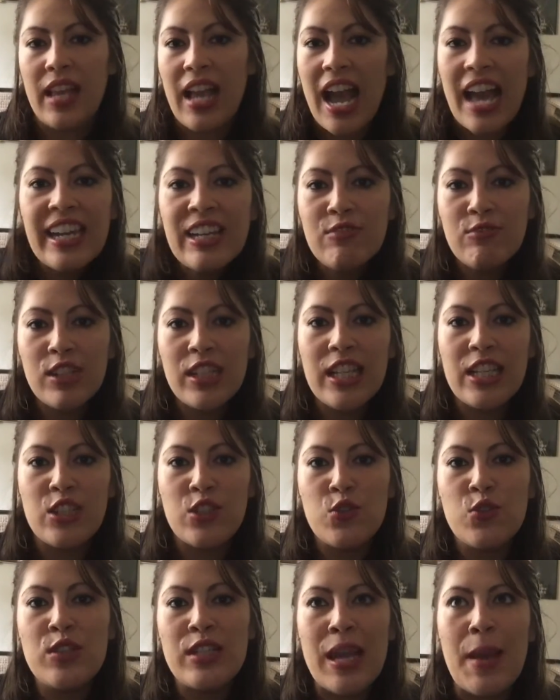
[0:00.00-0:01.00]
I didn't realize
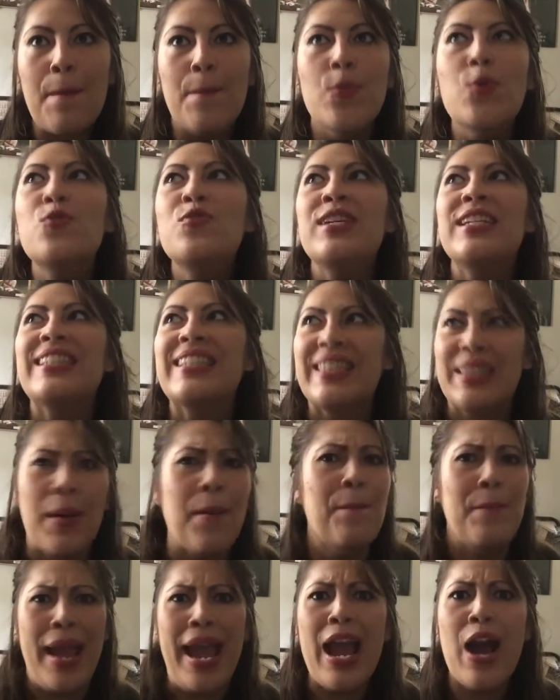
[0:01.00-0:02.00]
you can get movies in
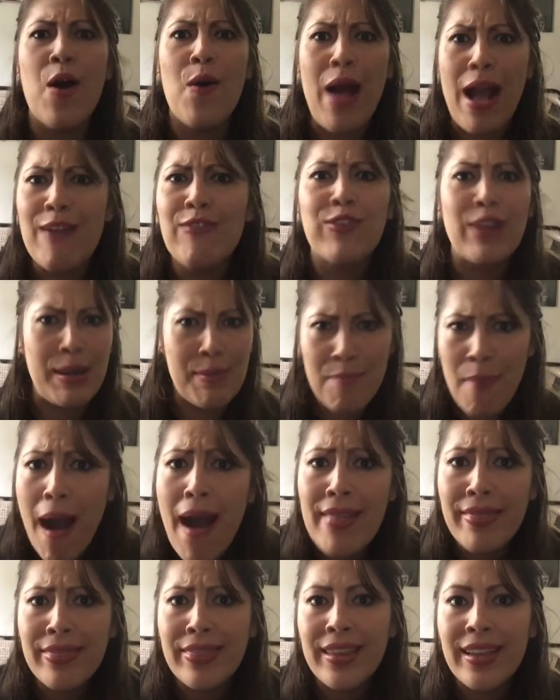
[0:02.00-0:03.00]
the mail every
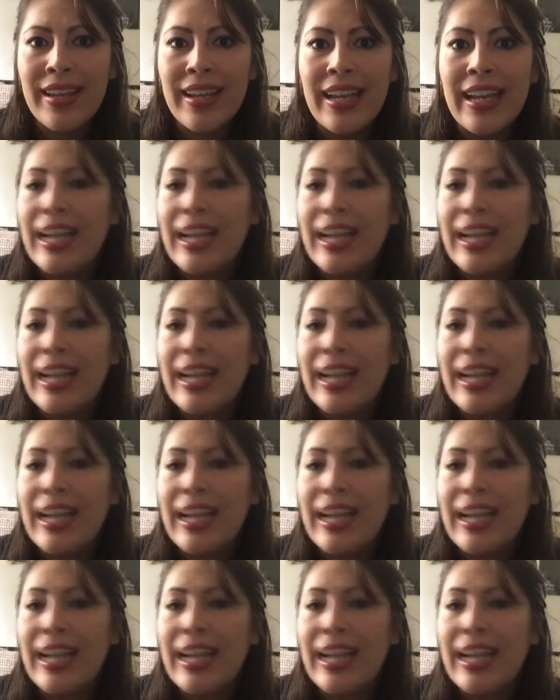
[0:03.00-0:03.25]
month.